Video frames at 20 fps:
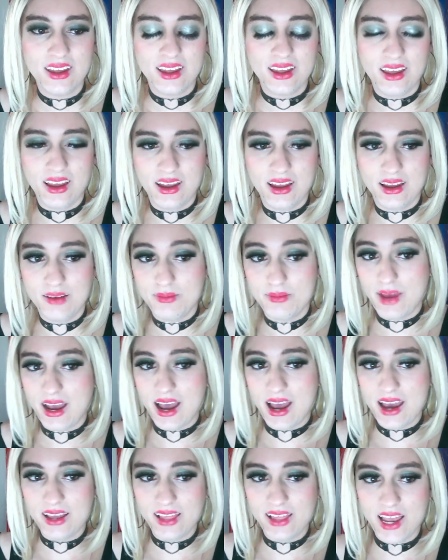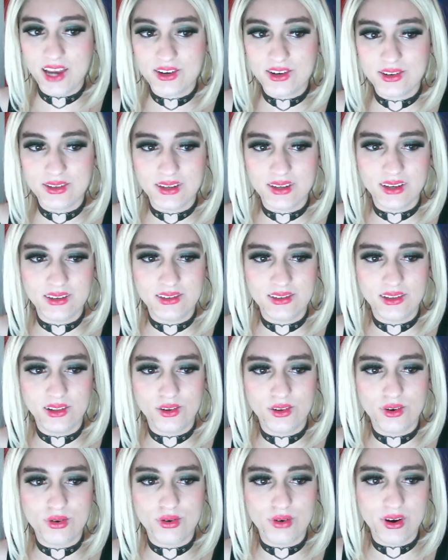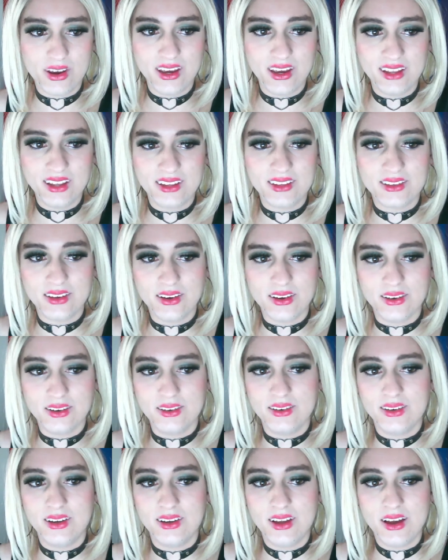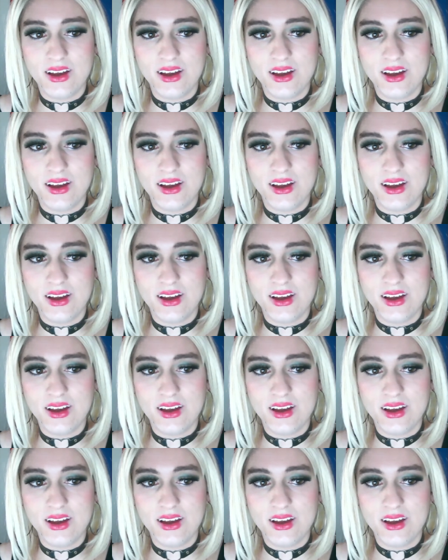My eyelashes are still crooked, so